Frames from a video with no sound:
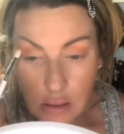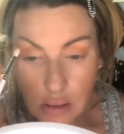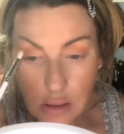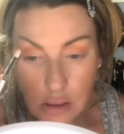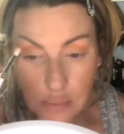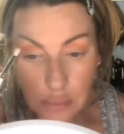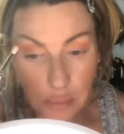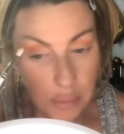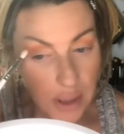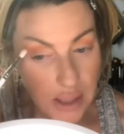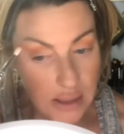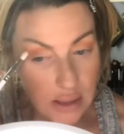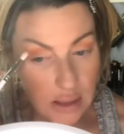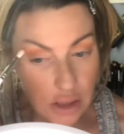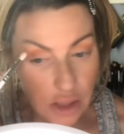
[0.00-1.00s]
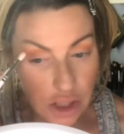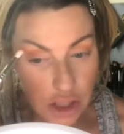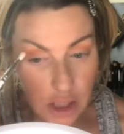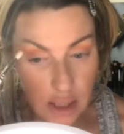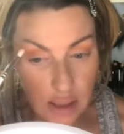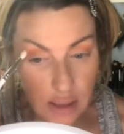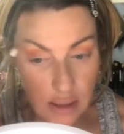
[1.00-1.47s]
spicy
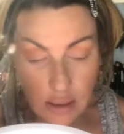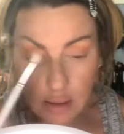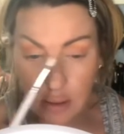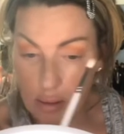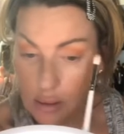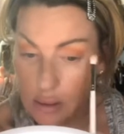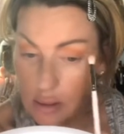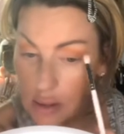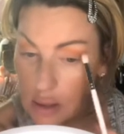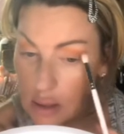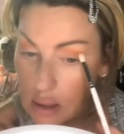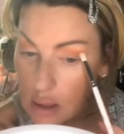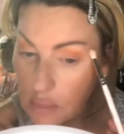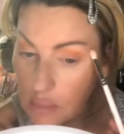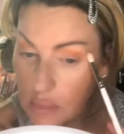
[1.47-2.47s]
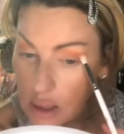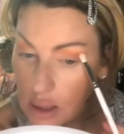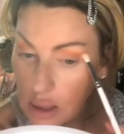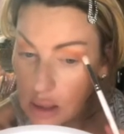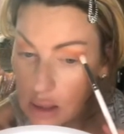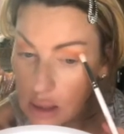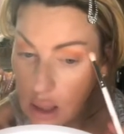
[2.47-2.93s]
shade and I'm making